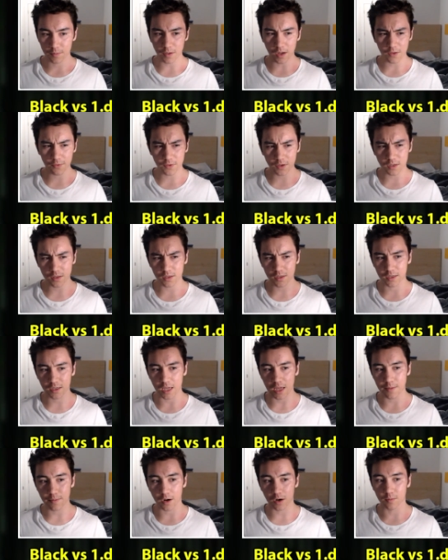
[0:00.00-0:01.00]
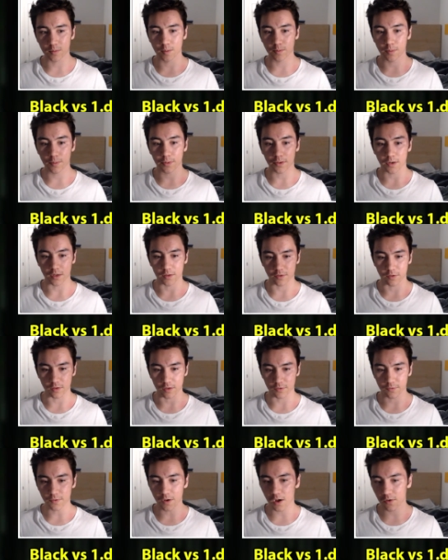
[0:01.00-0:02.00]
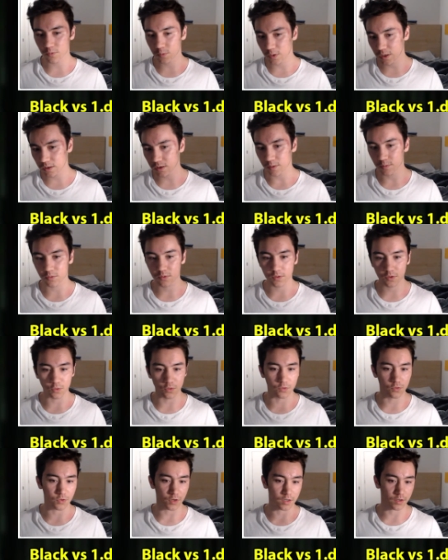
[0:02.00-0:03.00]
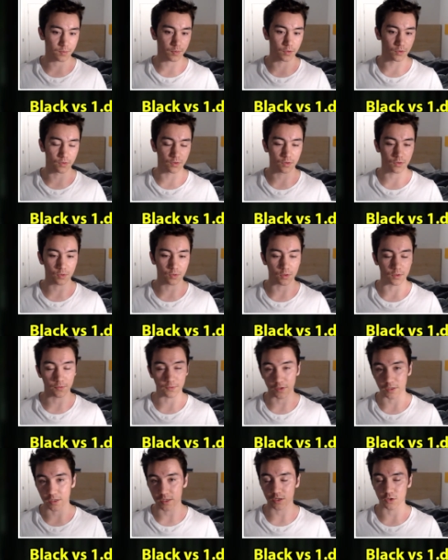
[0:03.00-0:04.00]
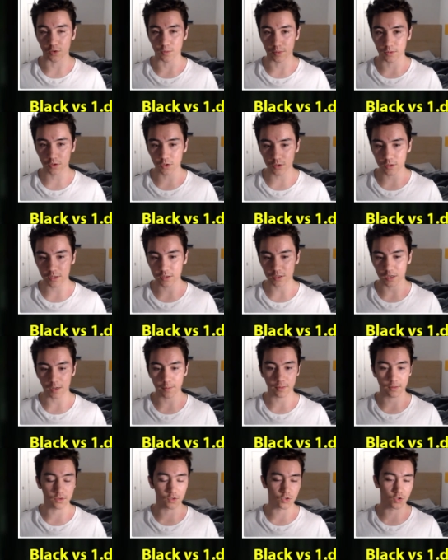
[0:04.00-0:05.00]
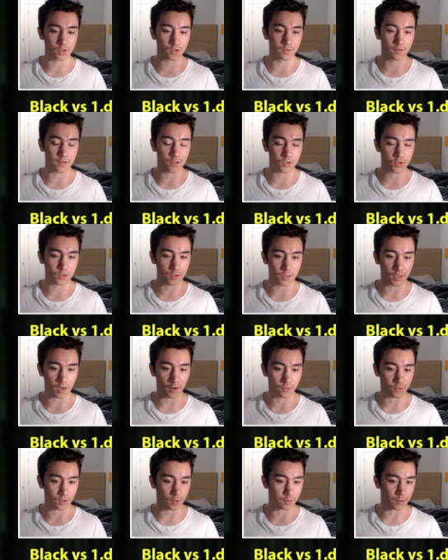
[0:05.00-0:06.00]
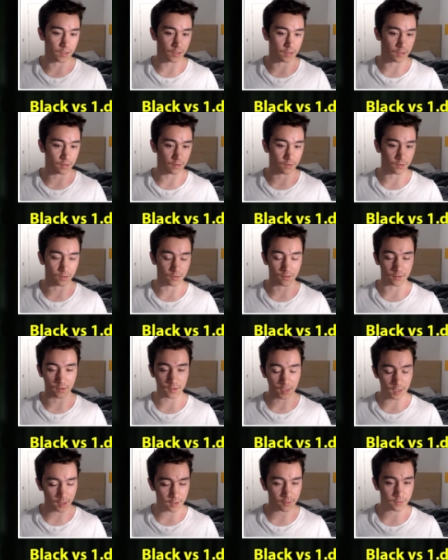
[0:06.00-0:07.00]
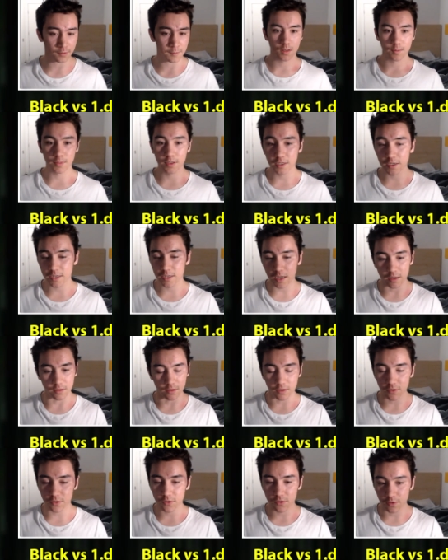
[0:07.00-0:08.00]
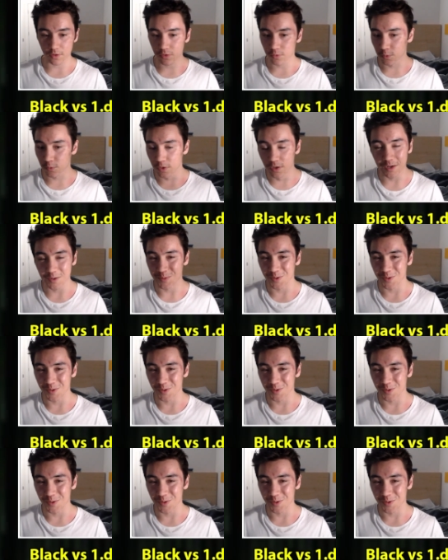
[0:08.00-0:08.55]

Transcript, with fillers: but I think in the game I remember playing c5 and we end up sort of transposing to a Fianchetto Benoni type position eventually eventually after I played e6 and takes, but again, this, this really